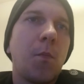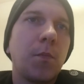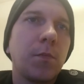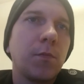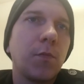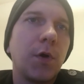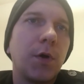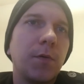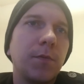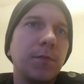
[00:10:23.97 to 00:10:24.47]

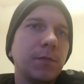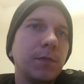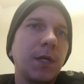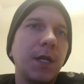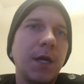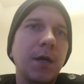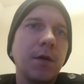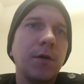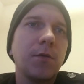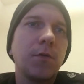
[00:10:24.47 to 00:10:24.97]
Well,
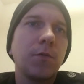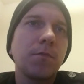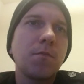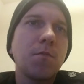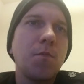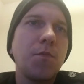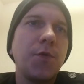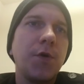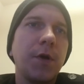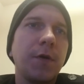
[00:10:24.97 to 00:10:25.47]
now
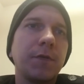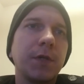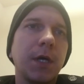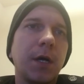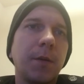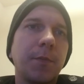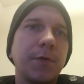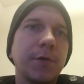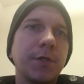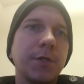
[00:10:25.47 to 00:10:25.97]
you have the
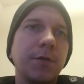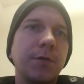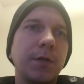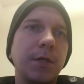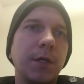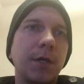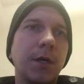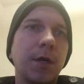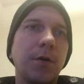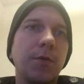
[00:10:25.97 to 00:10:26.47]
opportunity
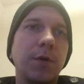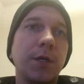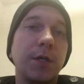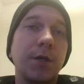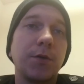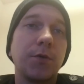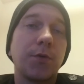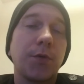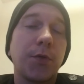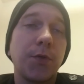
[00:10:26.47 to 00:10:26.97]
to go into
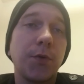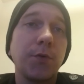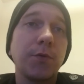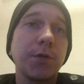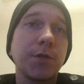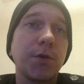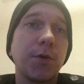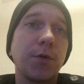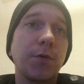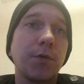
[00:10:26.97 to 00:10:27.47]
your third
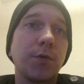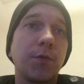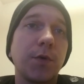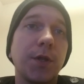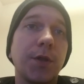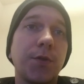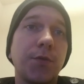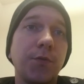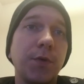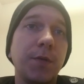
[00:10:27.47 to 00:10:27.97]
turn
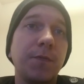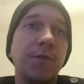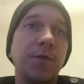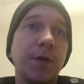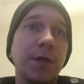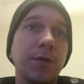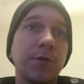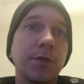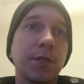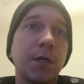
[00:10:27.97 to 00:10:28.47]
with 3
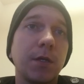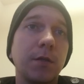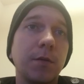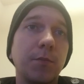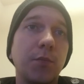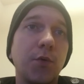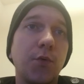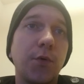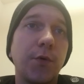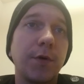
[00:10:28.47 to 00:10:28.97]
figures on the
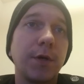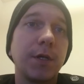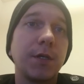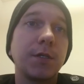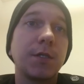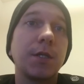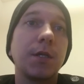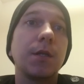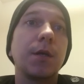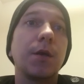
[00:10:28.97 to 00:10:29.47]
board
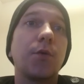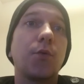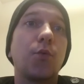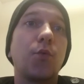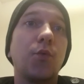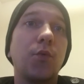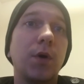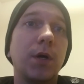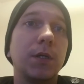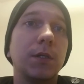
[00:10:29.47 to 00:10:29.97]
to their
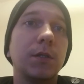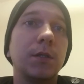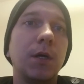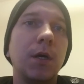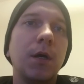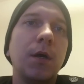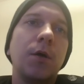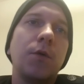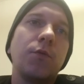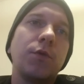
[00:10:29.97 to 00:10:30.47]
1,
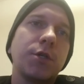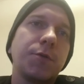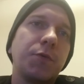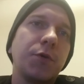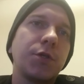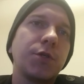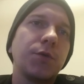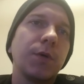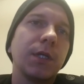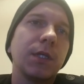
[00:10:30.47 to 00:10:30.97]
which
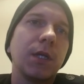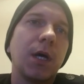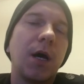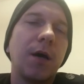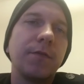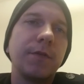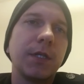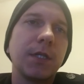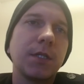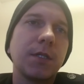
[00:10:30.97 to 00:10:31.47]
puts you at an
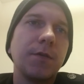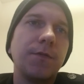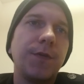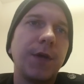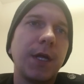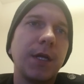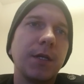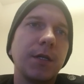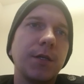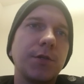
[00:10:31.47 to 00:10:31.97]
obvious
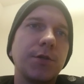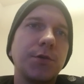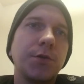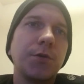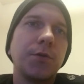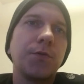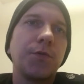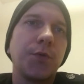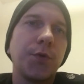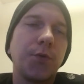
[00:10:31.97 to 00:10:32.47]
advantage
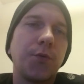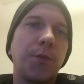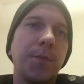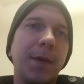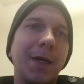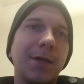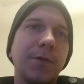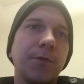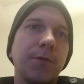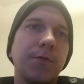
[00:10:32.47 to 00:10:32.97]
for the
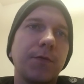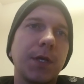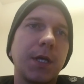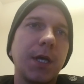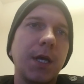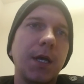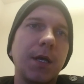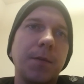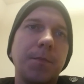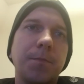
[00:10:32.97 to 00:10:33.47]
remainder of the
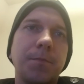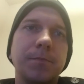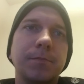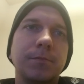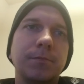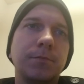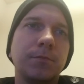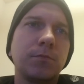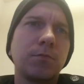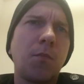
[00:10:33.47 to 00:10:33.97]
game,
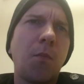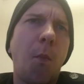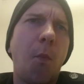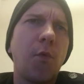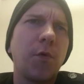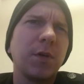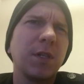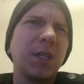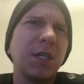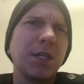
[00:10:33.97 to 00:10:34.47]

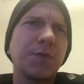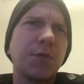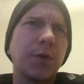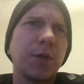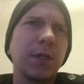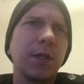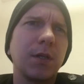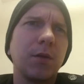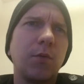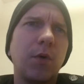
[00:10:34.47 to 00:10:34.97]
or at least for a
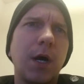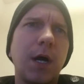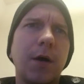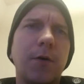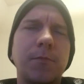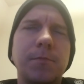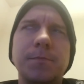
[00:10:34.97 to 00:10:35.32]
little while.